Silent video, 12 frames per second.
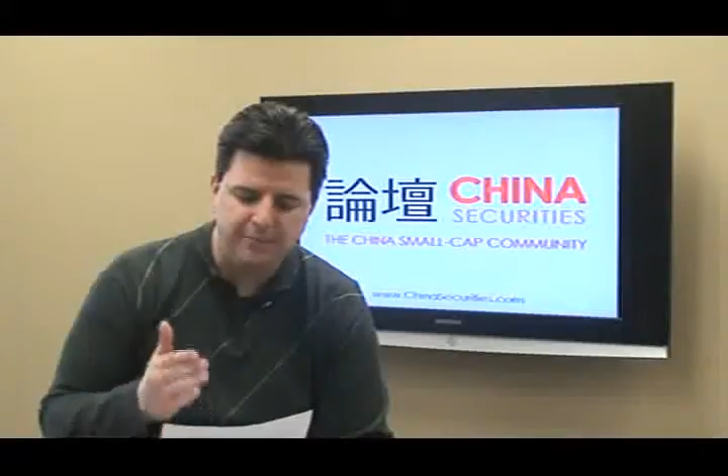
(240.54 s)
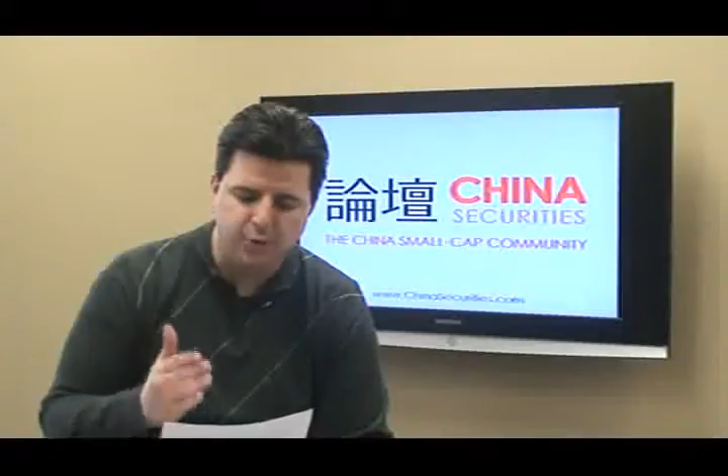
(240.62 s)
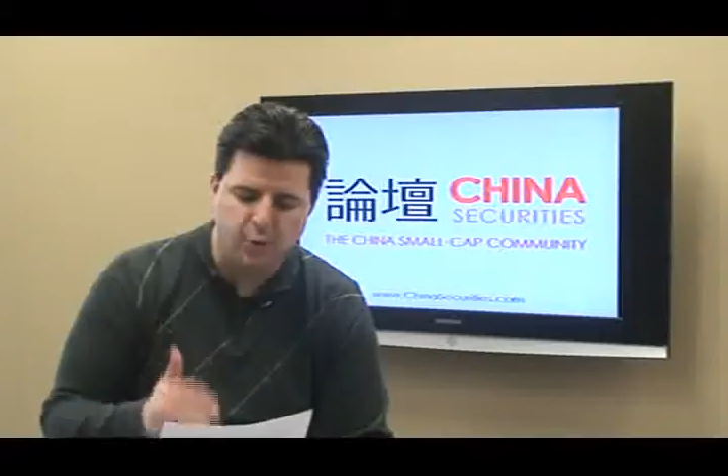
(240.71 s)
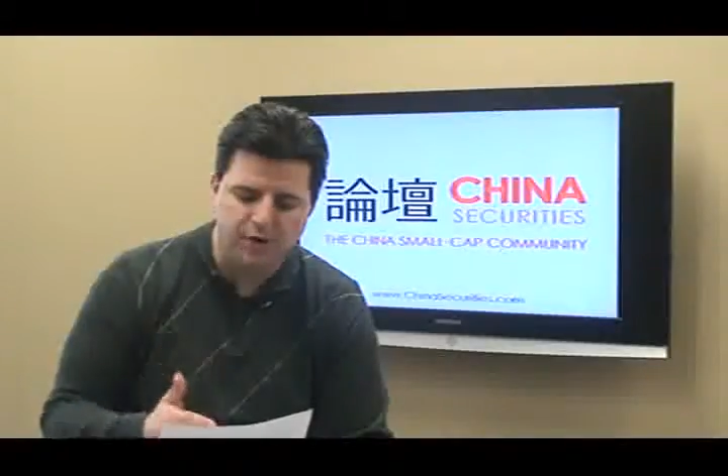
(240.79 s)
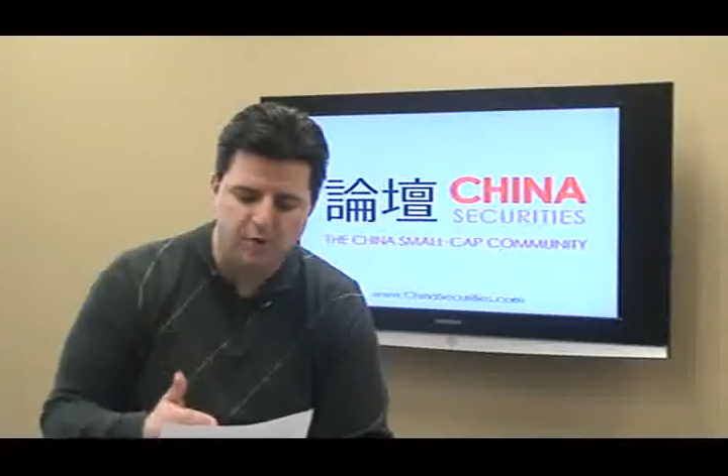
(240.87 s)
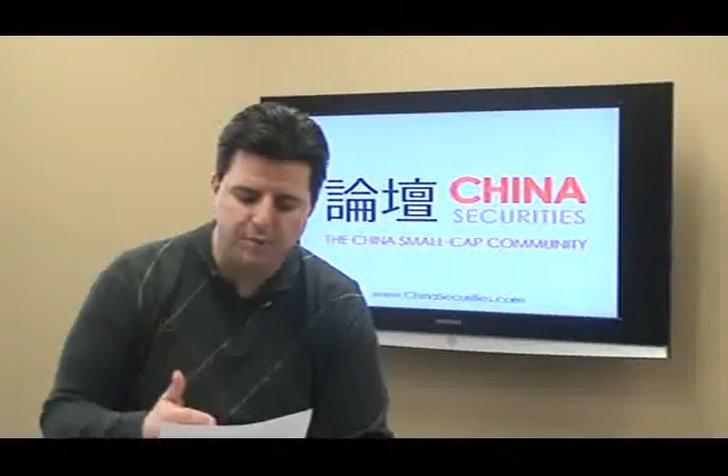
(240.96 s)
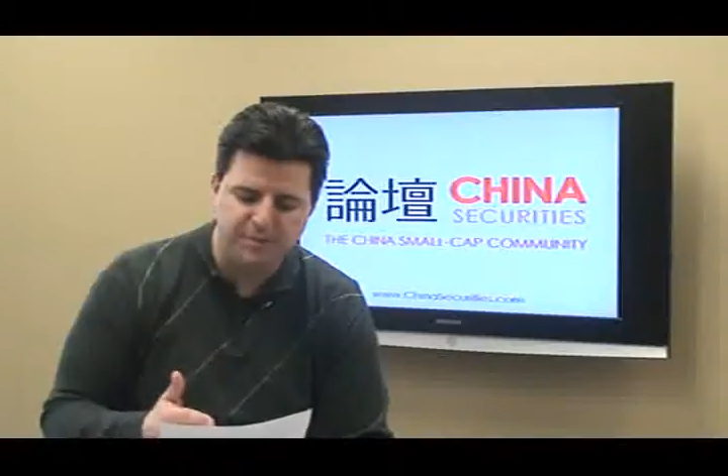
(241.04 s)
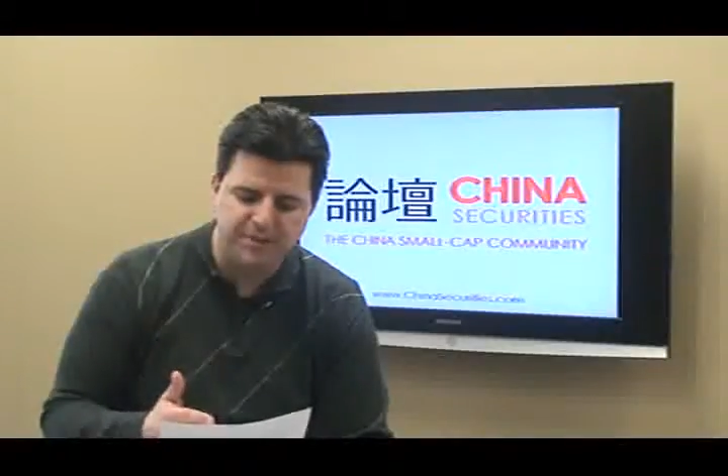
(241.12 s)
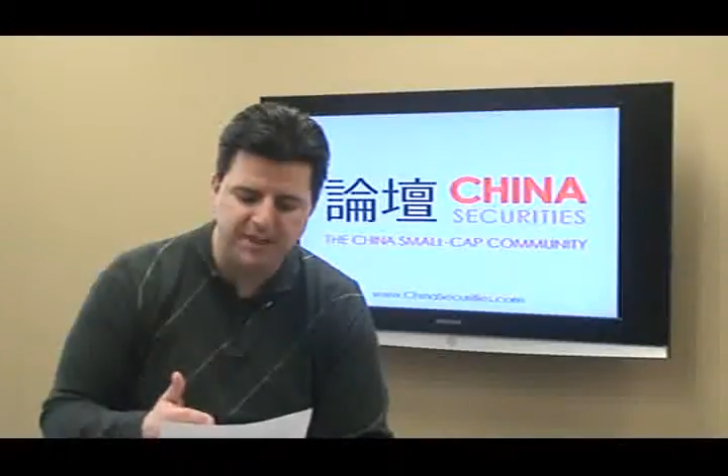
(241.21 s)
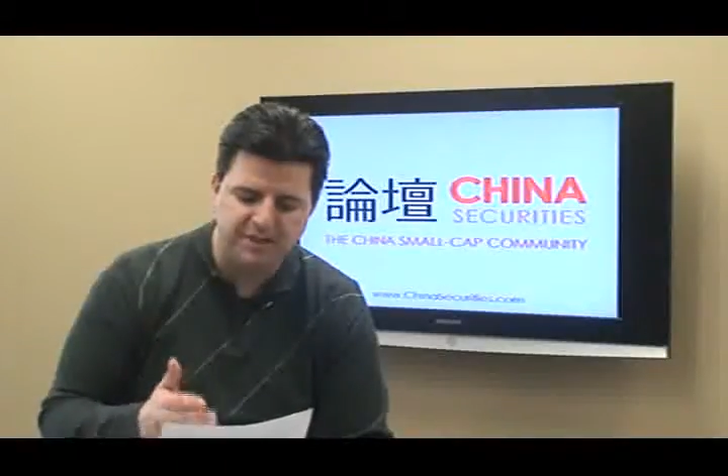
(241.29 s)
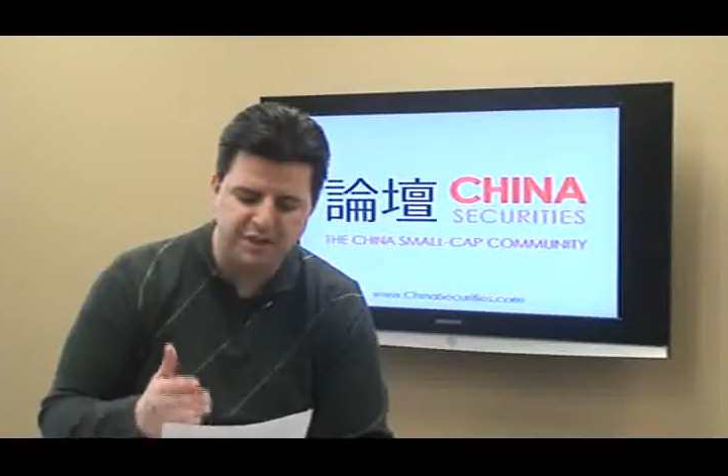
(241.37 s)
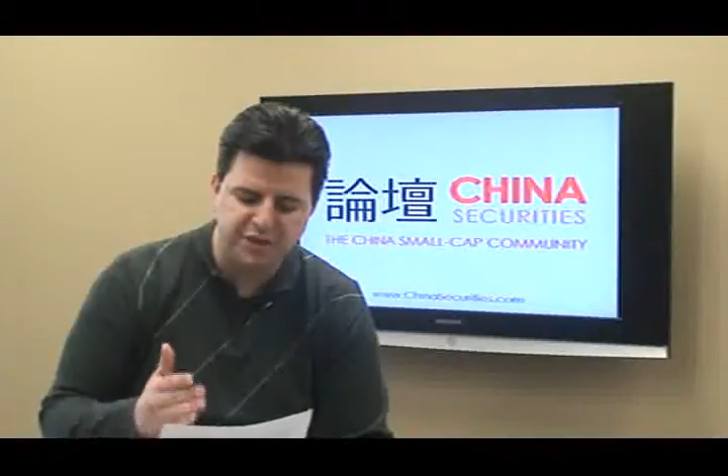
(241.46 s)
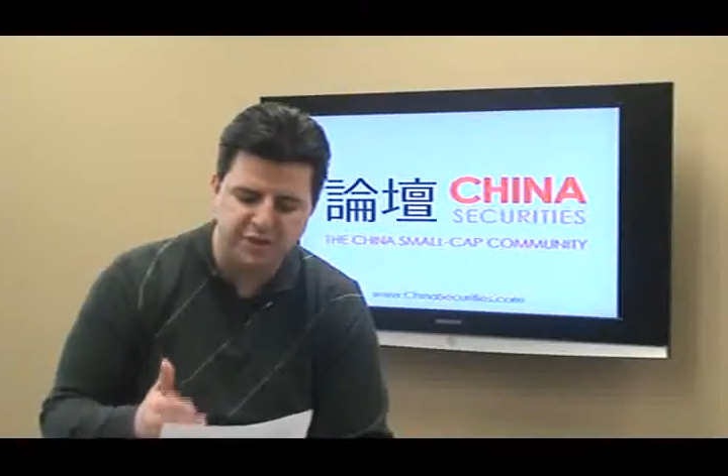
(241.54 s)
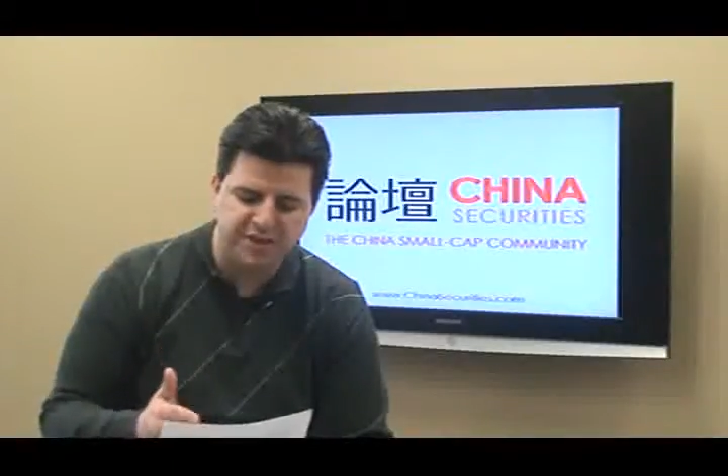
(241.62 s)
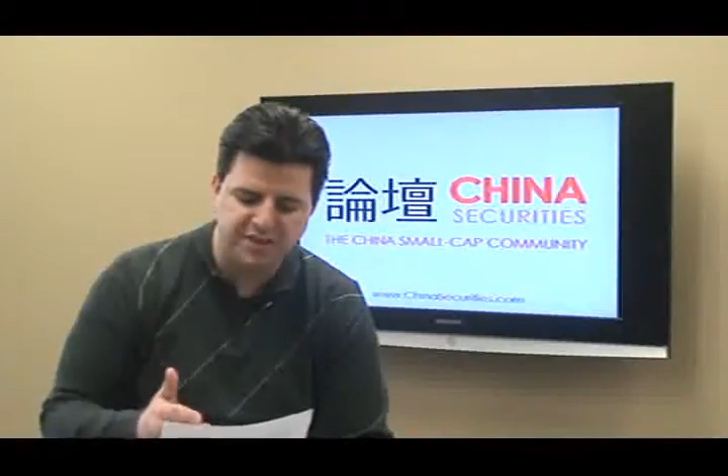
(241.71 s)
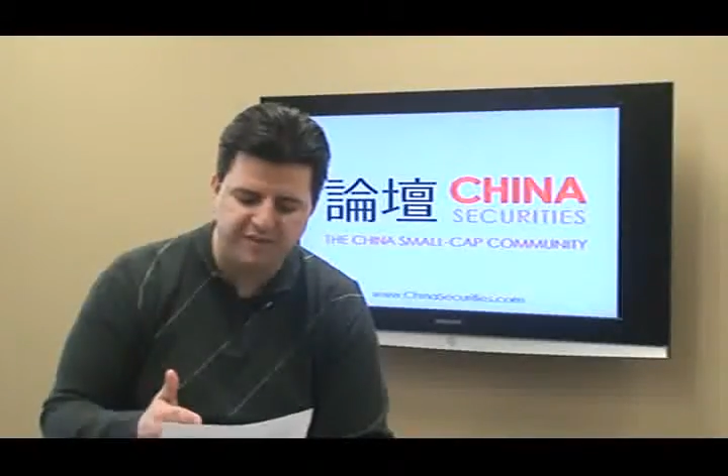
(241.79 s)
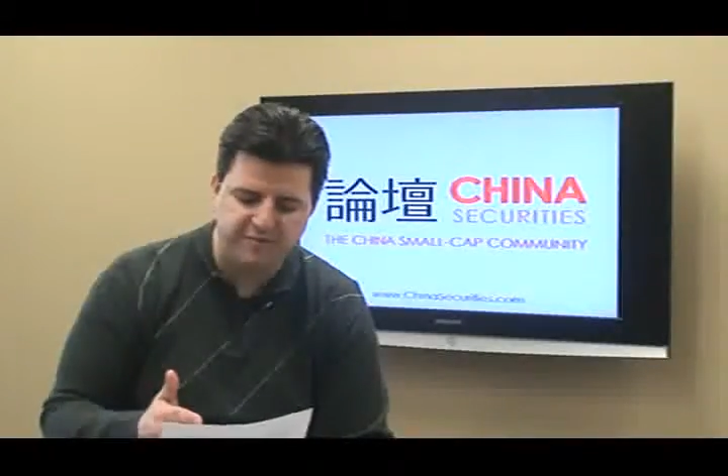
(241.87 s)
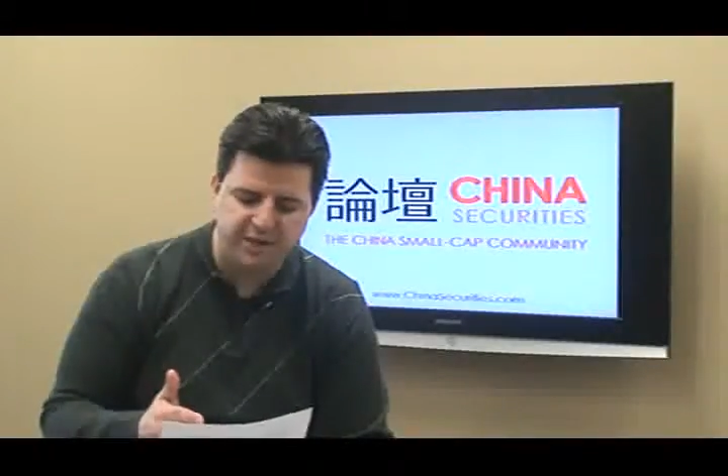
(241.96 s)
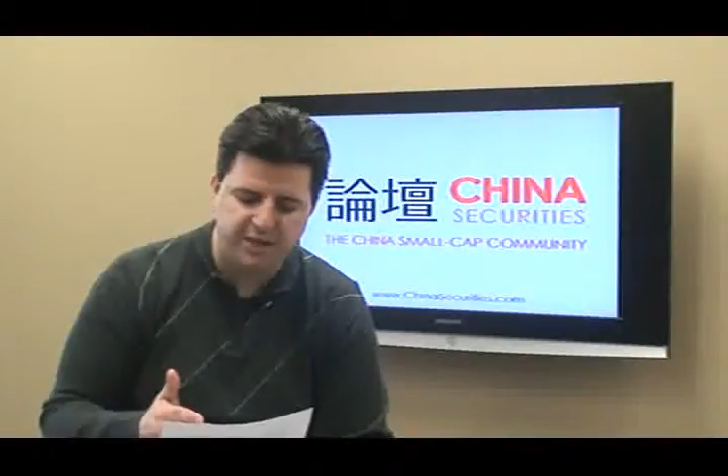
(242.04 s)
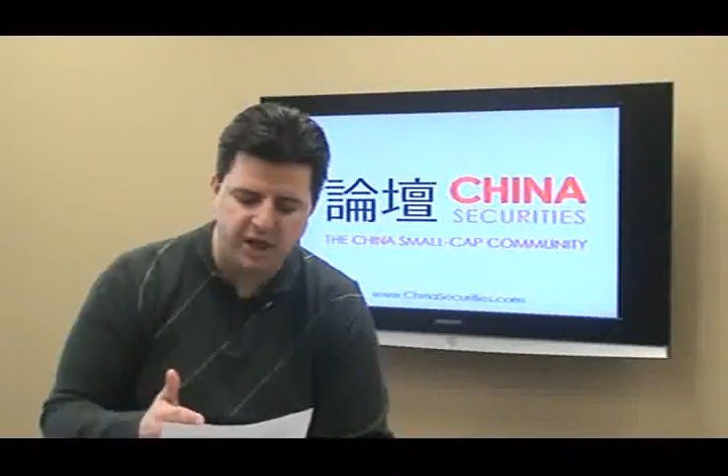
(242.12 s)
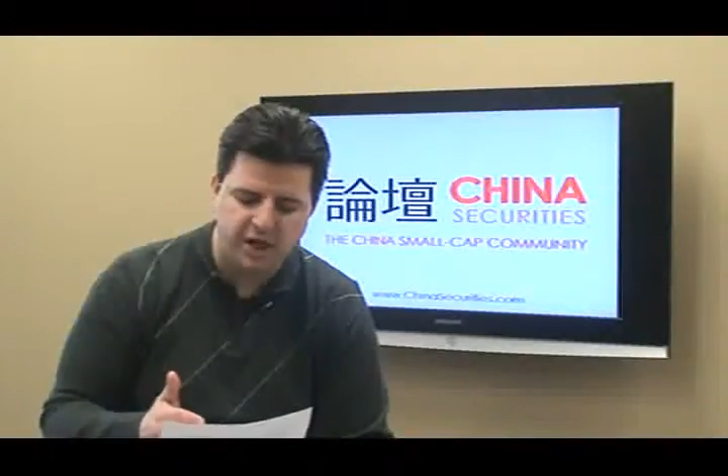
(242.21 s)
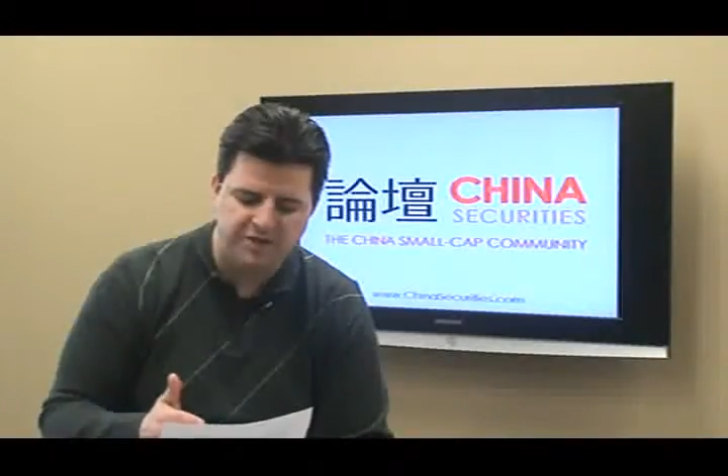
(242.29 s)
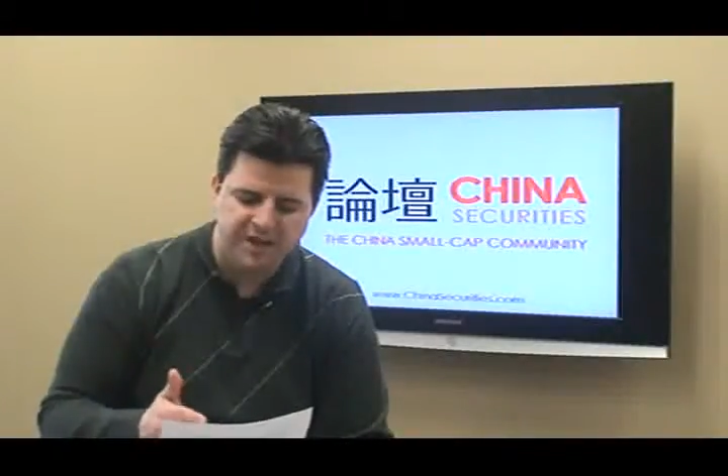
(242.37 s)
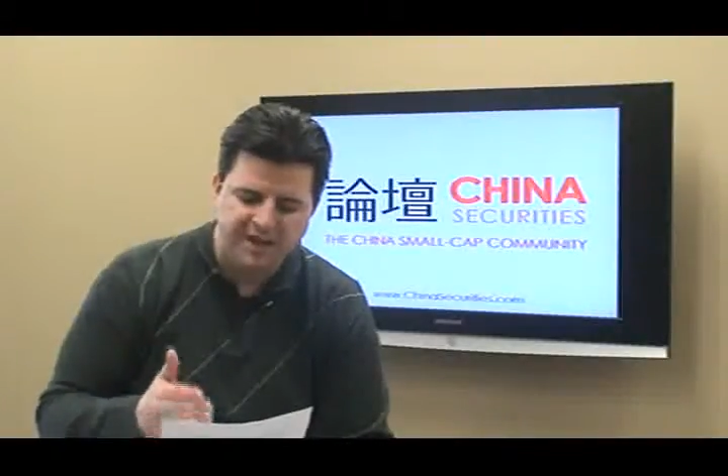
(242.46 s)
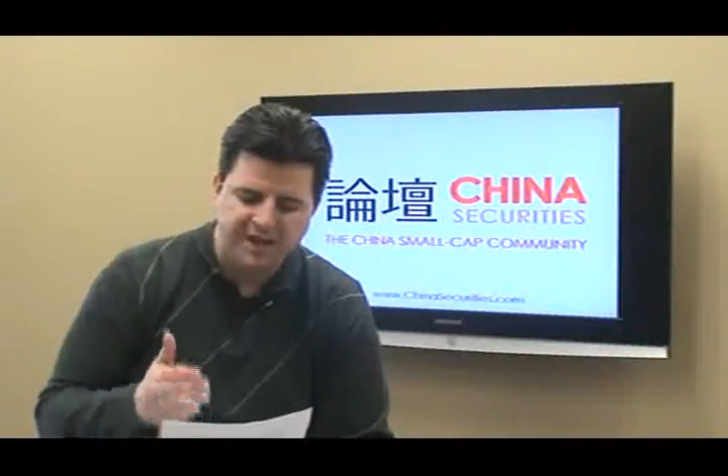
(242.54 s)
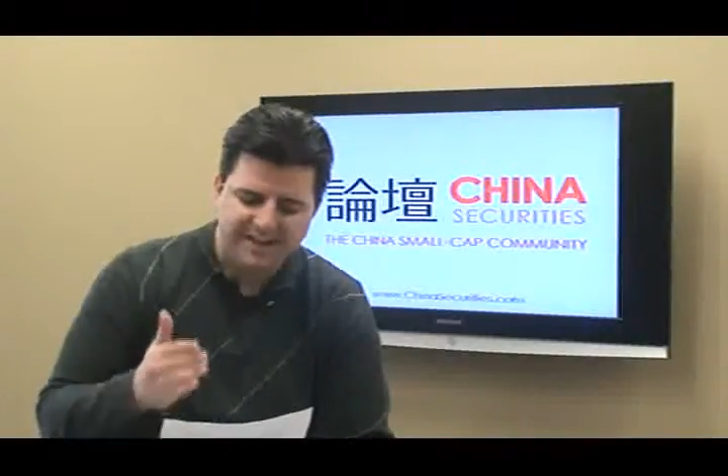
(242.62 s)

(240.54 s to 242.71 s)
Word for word: up 21% to $37 million.